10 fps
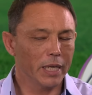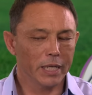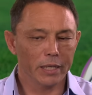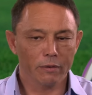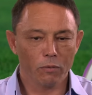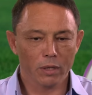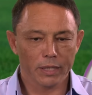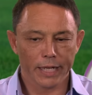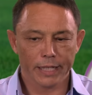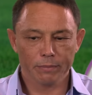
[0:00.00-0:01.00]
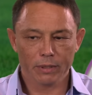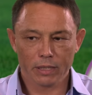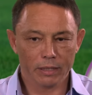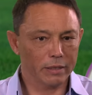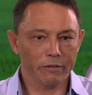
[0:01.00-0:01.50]
they've won
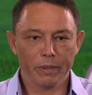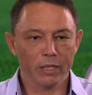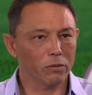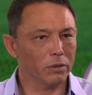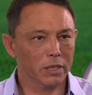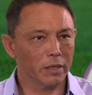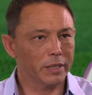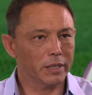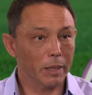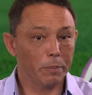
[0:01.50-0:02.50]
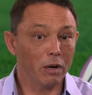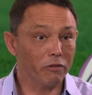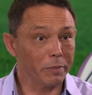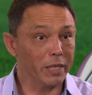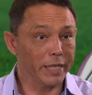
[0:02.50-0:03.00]
games and they've beaten all the sides apart
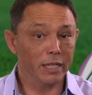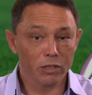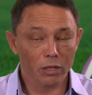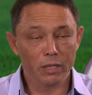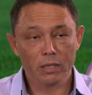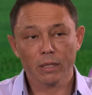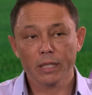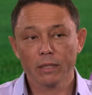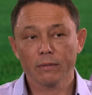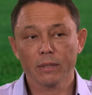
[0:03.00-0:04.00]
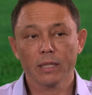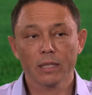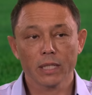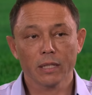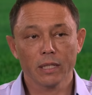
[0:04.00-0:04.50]
from England. England's the only side in the
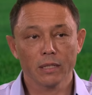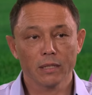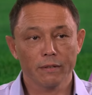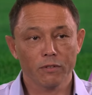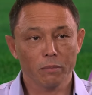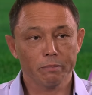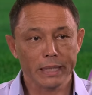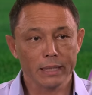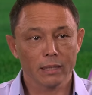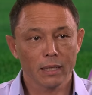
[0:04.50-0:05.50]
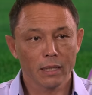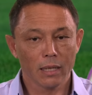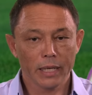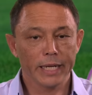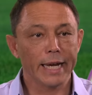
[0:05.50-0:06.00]
Six Nations they've not beat
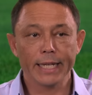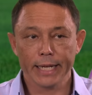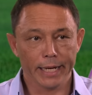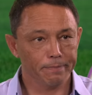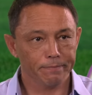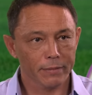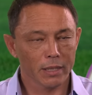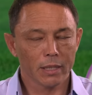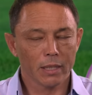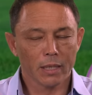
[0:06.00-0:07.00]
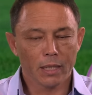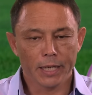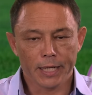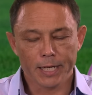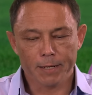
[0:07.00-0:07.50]
in any game.
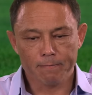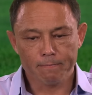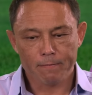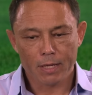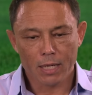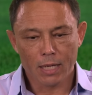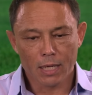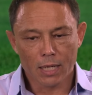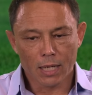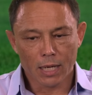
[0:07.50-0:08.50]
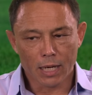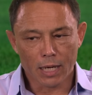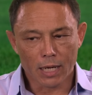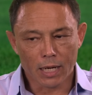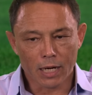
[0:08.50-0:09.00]
And
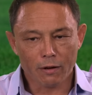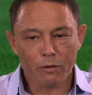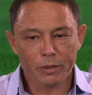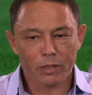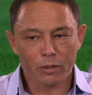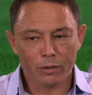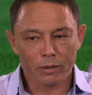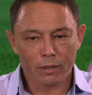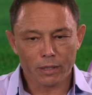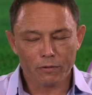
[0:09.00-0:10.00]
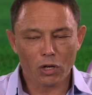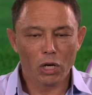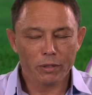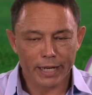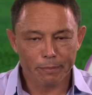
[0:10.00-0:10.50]
I've always thought they've got
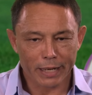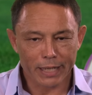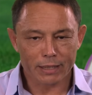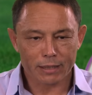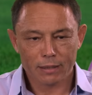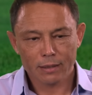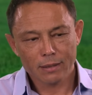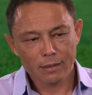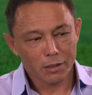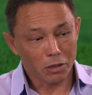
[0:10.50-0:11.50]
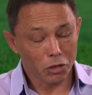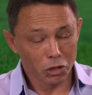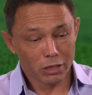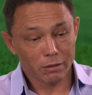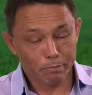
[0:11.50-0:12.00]
okay backs, got
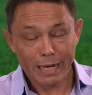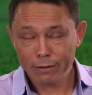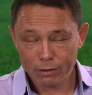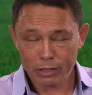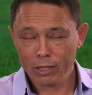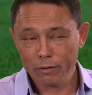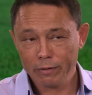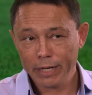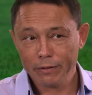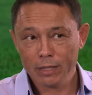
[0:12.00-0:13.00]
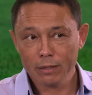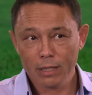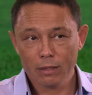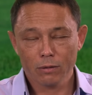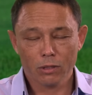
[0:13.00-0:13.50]
good pack of heavy, you
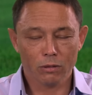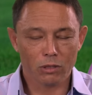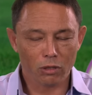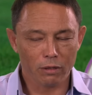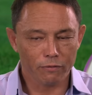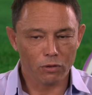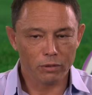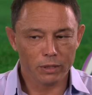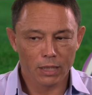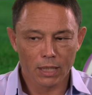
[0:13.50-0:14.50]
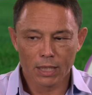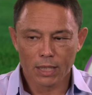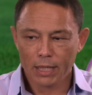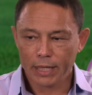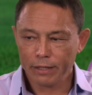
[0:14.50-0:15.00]
know, good solid forwards.
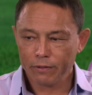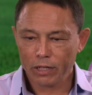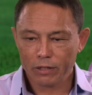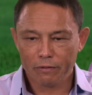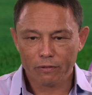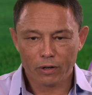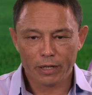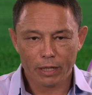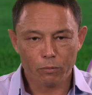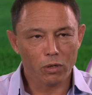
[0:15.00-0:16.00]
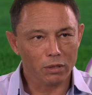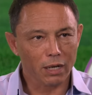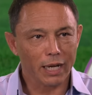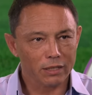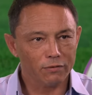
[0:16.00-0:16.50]
And if they could ever find a
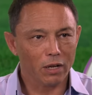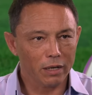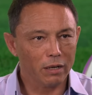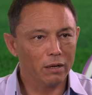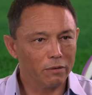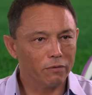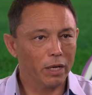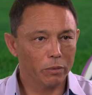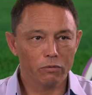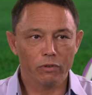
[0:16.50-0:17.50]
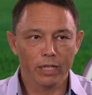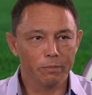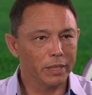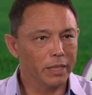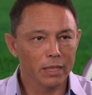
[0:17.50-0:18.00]
world-class fly half, they would really
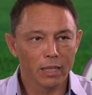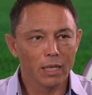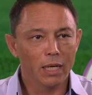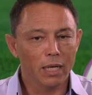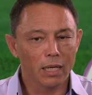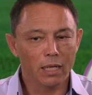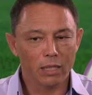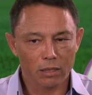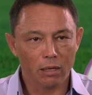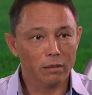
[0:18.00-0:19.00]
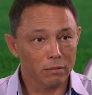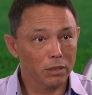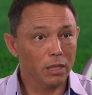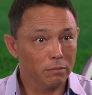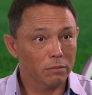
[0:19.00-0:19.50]
be a side,
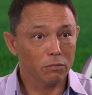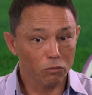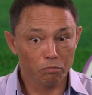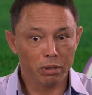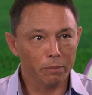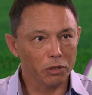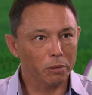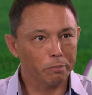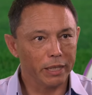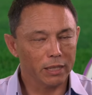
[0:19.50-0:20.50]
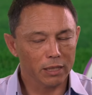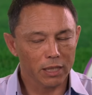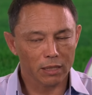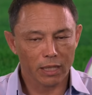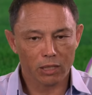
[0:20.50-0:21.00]
you know, would be able to compete in the
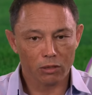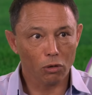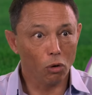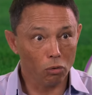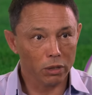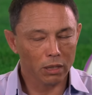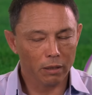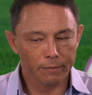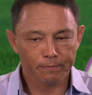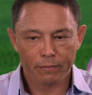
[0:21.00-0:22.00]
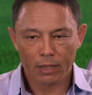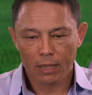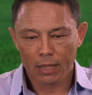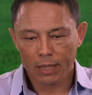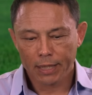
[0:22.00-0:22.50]
Six Nations all the
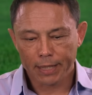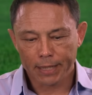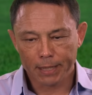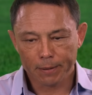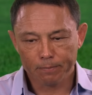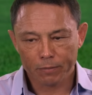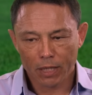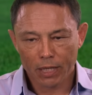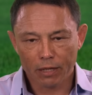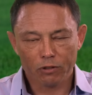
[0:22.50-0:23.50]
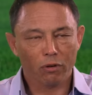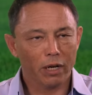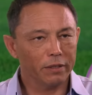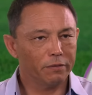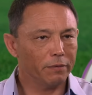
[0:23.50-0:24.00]
time. They've
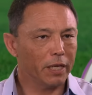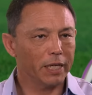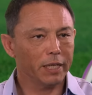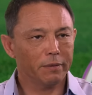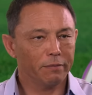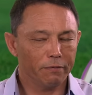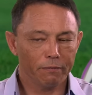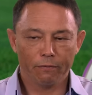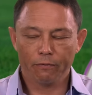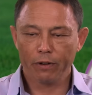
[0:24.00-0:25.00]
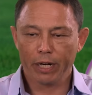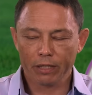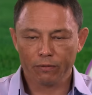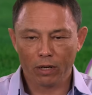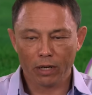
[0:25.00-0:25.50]
tried
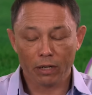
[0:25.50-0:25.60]
various fly